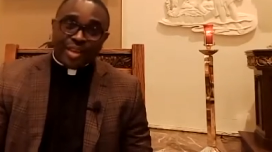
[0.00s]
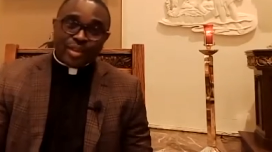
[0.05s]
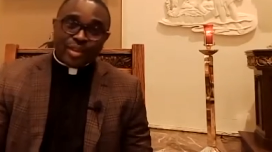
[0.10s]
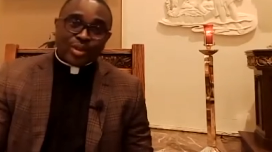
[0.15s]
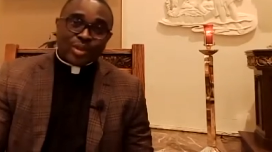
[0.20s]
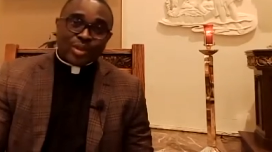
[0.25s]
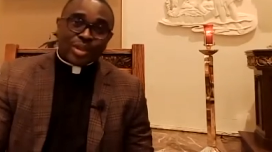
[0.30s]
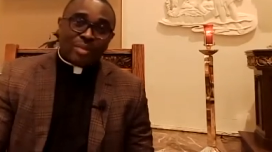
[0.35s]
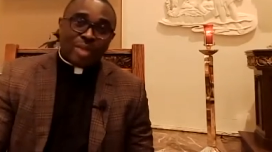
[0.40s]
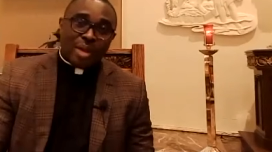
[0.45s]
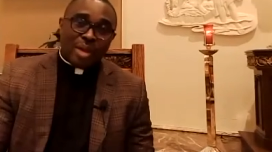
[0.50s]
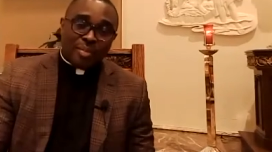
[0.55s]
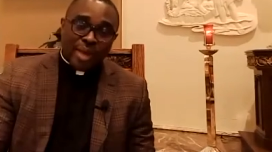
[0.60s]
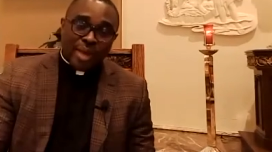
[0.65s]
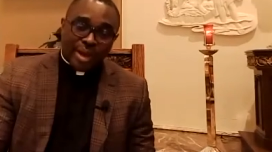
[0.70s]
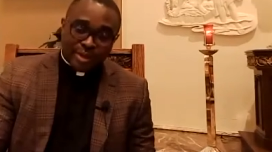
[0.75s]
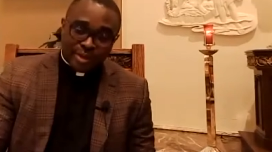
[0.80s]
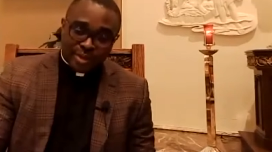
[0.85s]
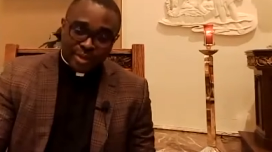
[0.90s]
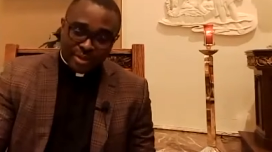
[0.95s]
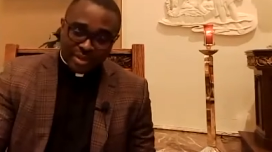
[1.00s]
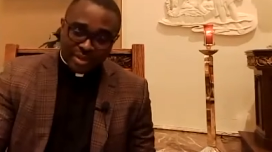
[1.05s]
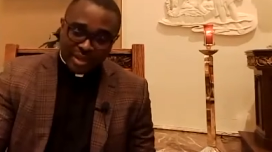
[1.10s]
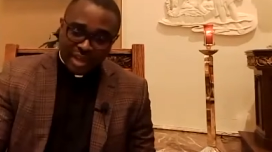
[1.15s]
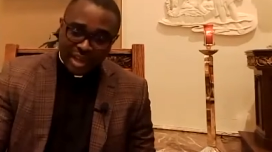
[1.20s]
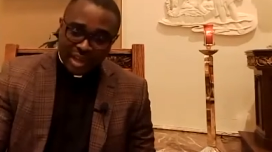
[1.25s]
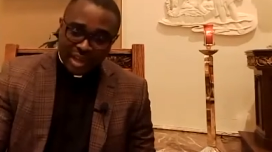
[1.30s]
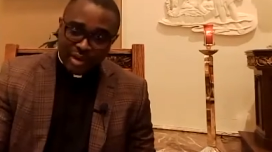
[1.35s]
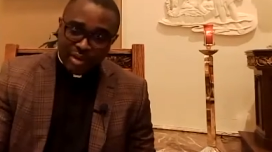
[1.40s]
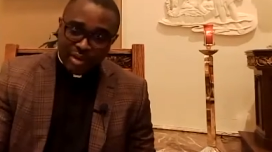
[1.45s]
Those are my passions,
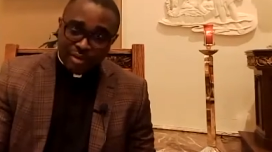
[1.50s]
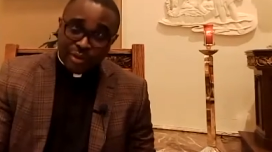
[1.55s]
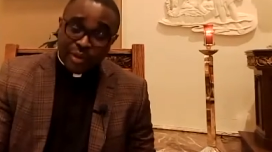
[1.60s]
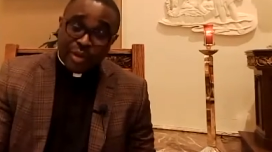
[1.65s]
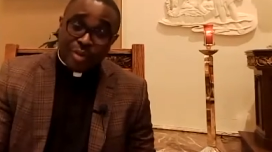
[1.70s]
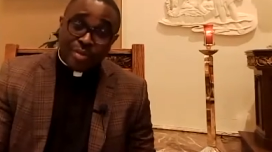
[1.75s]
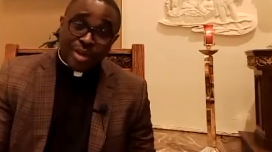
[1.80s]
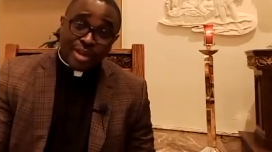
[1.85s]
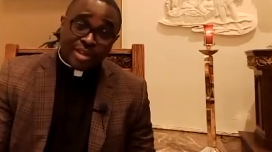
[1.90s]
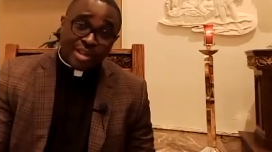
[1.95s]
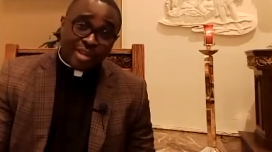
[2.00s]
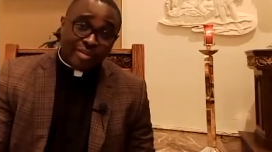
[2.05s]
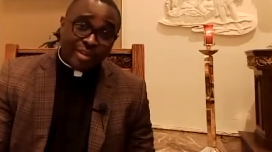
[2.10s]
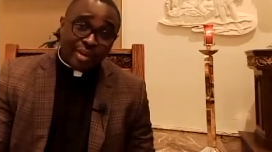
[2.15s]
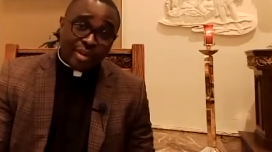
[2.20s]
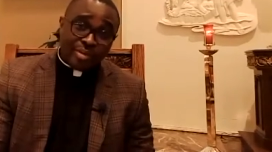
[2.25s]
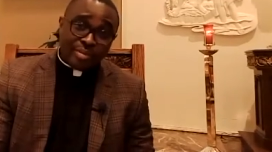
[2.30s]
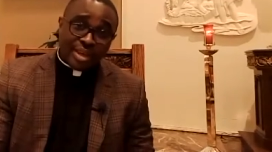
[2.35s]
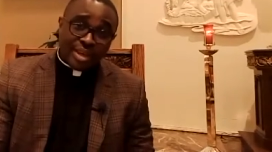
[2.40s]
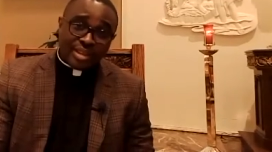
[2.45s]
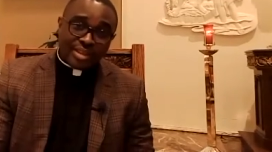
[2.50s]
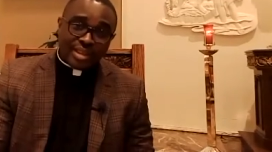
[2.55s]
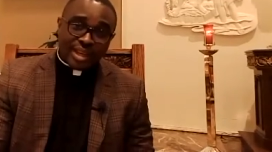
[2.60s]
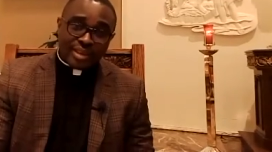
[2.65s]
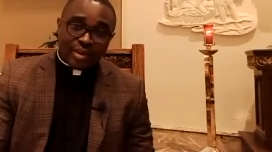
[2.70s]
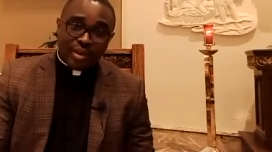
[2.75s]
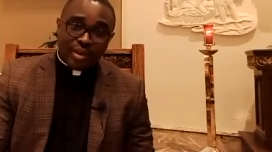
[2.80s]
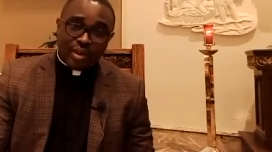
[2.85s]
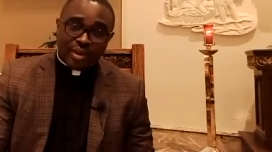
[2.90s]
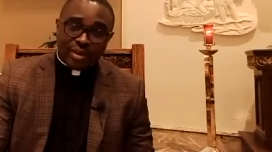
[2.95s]
and I love human development at
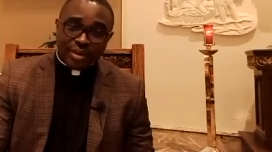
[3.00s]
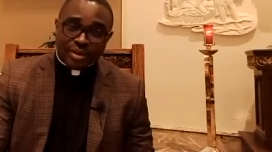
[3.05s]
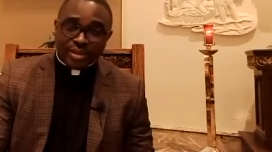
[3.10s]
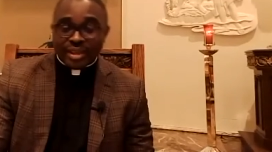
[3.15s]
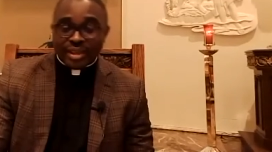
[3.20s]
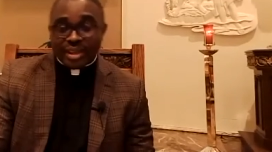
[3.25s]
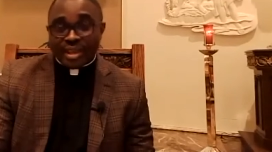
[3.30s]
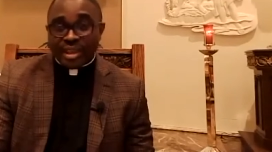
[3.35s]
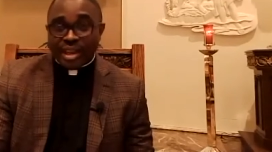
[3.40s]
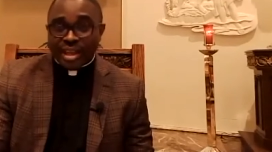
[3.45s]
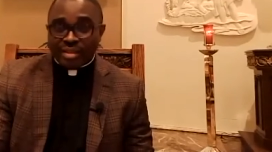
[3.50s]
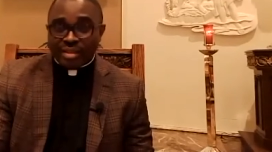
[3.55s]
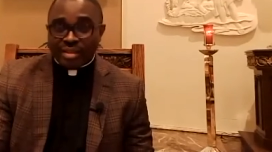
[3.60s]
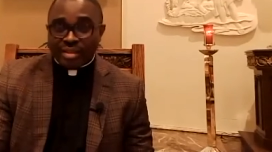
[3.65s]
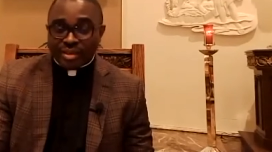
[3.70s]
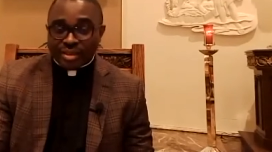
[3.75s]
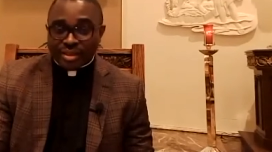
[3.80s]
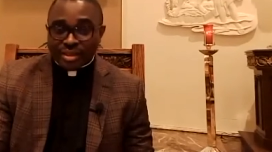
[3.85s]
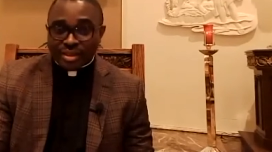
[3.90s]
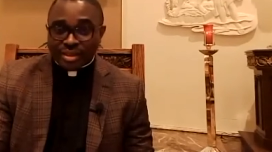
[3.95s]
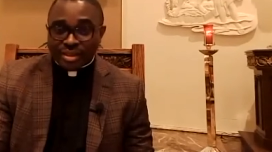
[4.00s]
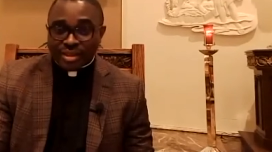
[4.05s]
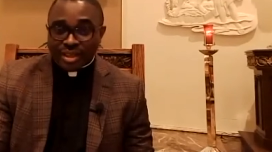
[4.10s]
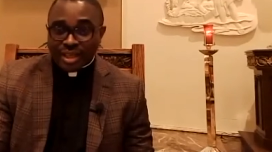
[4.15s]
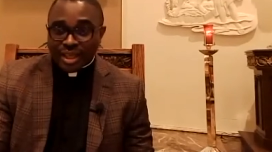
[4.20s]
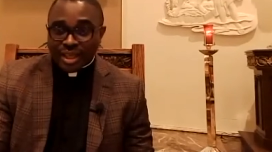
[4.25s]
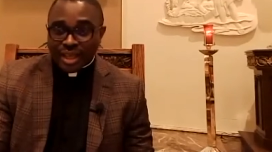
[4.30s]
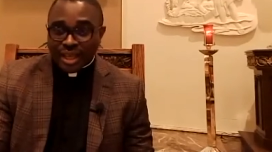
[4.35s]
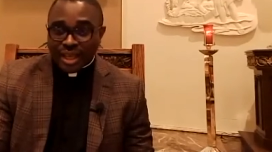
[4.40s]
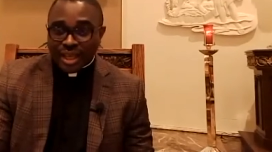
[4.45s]
all
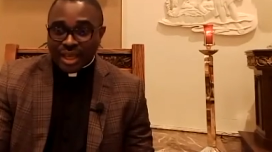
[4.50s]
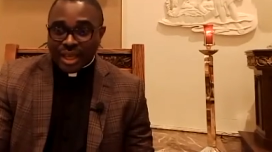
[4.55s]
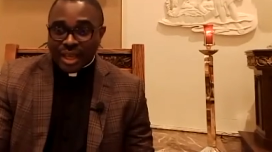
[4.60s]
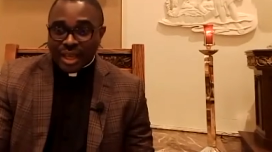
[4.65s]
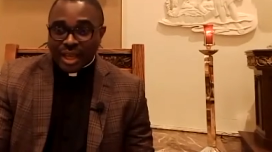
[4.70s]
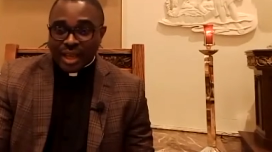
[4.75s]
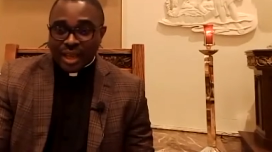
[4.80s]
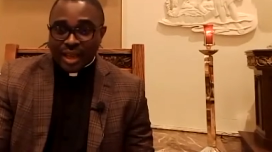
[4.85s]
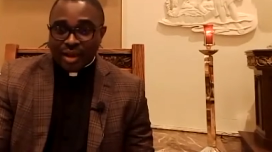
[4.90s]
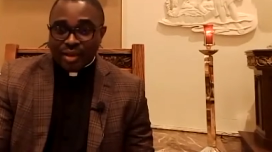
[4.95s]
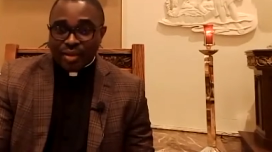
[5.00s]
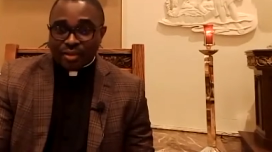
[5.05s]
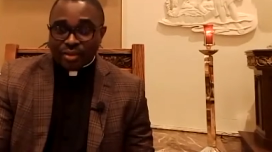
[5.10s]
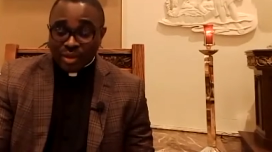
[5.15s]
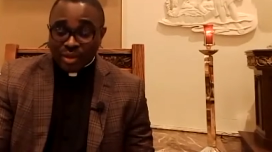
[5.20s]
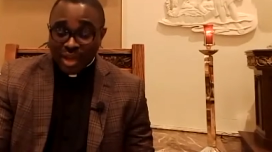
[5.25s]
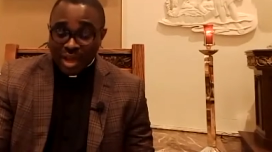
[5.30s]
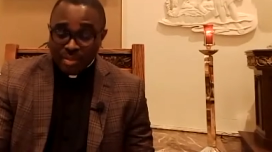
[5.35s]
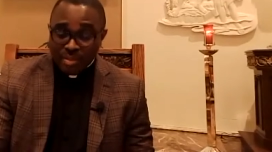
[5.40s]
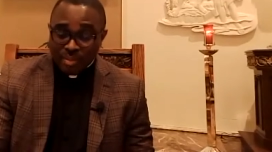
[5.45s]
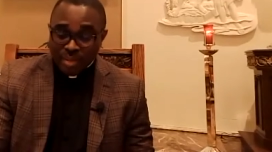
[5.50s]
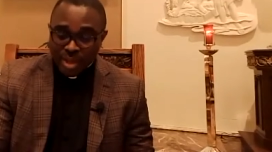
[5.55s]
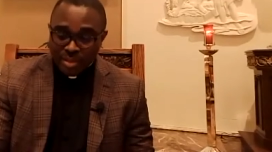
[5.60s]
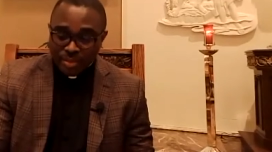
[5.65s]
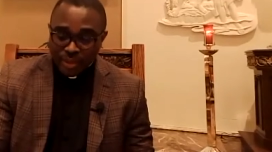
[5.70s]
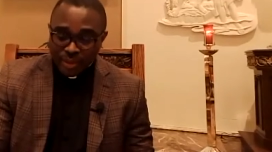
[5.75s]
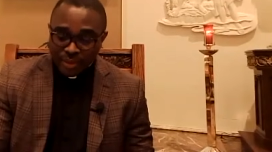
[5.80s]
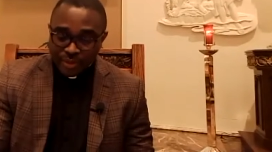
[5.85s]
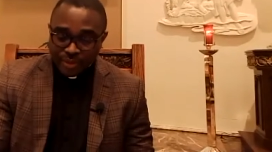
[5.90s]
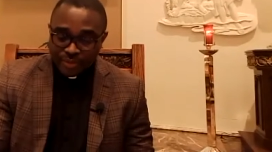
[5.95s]
levels. I love to help
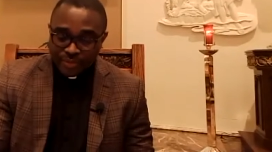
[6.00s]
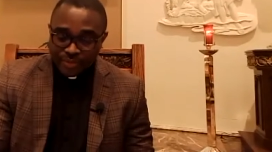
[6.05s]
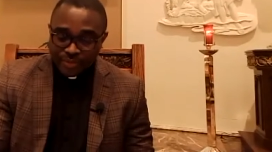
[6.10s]
people.